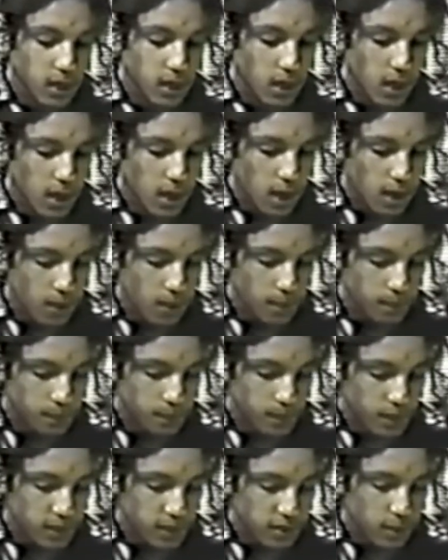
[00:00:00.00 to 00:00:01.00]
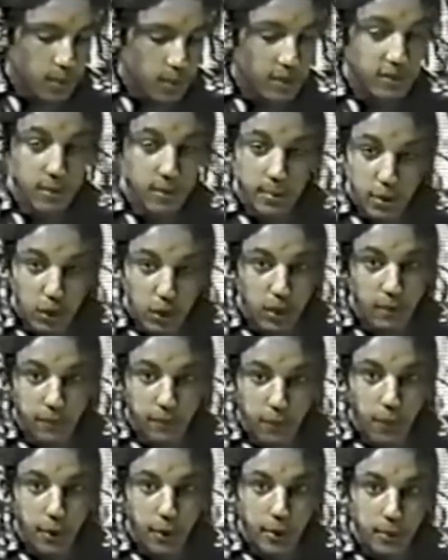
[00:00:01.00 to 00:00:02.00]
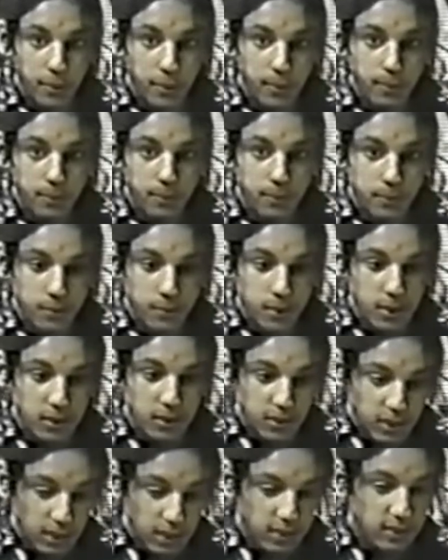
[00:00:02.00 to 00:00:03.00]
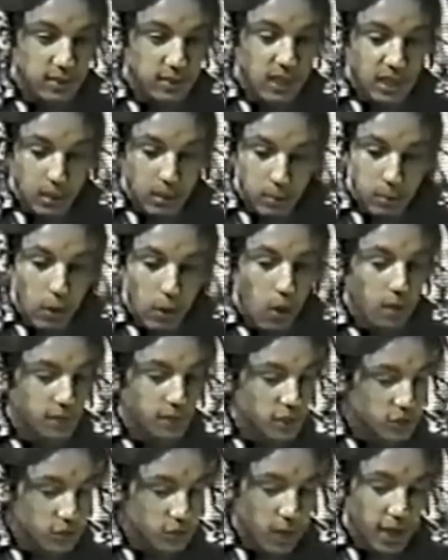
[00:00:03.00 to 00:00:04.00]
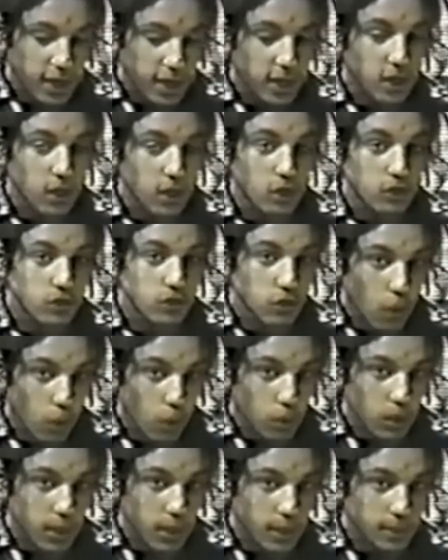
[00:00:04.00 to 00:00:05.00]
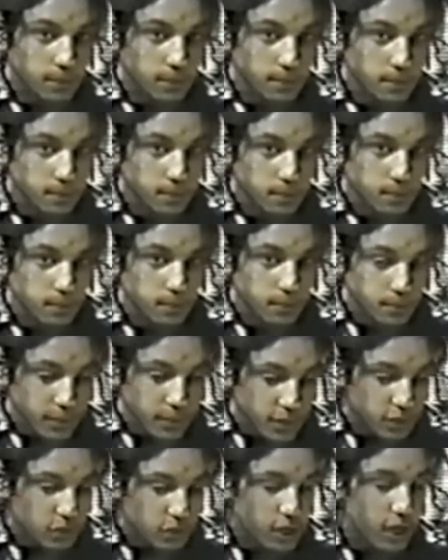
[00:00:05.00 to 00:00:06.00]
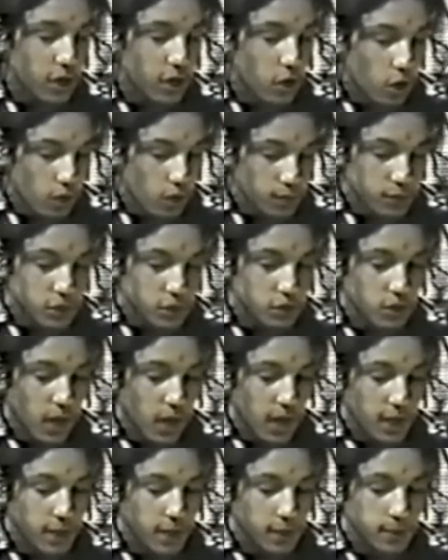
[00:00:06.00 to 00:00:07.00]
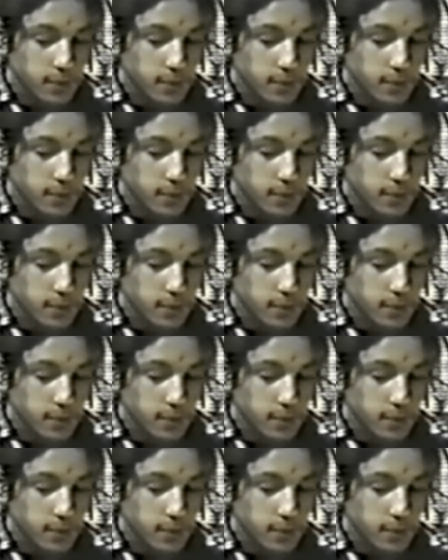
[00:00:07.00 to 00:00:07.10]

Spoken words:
so everybody's gonna be looking for you. So you have to set them off the track totally. Make sure they are off the track.